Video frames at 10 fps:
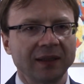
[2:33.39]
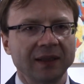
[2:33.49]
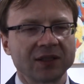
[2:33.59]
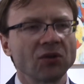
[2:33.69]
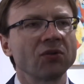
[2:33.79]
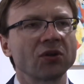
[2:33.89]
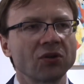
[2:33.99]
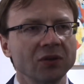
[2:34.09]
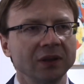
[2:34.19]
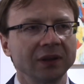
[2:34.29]
so
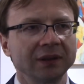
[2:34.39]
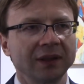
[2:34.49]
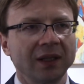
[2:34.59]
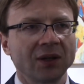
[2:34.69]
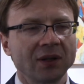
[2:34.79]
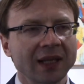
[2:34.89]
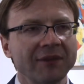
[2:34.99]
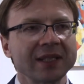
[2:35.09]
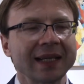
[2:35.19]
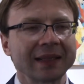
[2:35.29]
cruel,
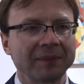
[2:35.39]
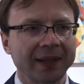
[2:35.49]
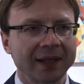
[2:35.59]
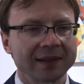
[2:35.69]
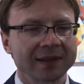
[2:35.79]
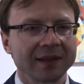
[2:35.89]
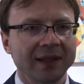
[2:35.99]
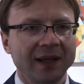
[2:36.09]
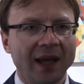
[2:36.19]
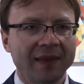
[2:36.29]
have taken place.
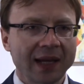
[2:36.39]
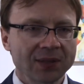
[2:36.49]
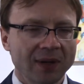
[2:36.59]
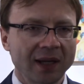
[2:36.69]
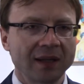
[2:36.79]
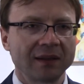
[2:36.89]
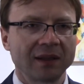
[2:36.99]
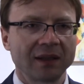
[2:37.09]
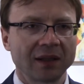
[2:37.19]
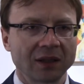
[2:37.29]
And that's why
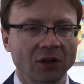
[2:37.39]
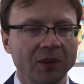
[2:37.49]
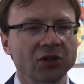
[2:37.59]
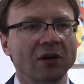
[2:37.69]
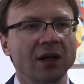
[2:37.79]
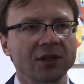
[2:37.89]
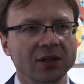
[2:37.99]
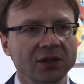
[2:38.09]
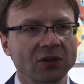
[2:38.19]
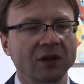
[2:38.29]
Shoah
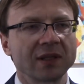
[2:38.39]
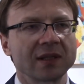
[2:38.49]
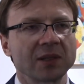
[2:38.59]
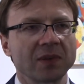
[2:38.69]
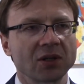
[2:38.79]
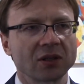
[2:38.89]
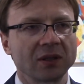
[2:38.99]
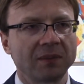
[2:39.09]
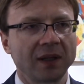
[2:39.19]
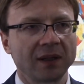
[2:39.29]
is always a
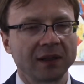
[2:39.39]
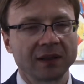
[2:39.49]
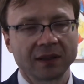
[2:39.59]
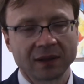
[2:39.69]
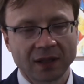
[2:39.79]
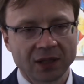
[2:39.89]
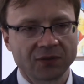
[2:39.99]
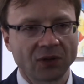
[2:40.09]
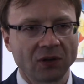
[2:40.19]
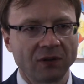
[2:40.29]
special date
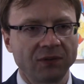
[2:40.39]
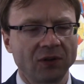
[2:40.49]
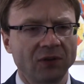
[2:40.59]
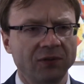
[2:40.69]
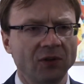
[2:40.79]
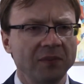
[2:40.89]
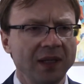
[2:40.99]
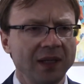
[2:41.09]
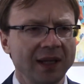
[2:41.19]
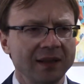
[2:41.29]
for
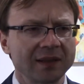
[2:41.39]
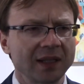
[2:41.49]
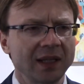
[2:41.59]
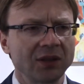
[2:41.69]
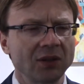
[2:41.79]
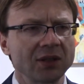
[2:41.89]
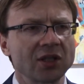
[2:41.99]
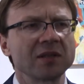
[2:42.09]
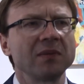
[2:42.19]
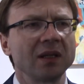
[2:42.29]
me, and not
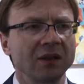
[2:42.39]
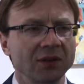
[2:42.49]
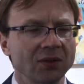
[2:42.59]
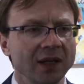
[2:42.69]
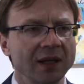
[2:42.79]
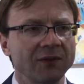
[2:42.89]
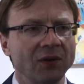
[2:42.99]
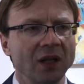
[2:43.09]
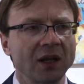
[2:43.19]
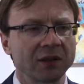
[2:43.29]
just me,
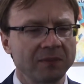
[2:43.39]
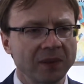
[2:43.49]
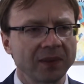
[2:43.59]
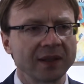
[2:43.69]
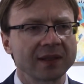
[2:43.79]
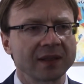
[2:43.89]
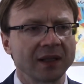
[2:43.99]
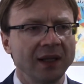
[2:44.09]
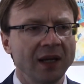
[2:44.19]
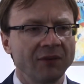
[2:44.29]
for a lot of people. It's
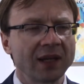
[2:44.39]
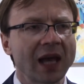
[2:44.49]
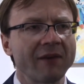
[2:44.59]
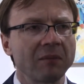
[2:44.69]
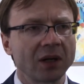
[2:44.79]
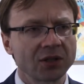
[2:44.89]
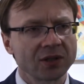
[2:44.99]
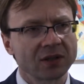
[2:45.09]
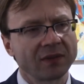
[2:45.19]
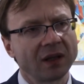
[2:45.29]
we have a
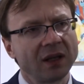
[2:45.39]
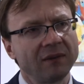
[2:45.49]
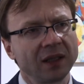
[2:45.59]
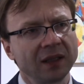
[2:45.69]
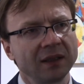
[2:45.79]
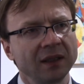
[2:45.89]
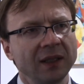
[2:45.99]
Marches of the Living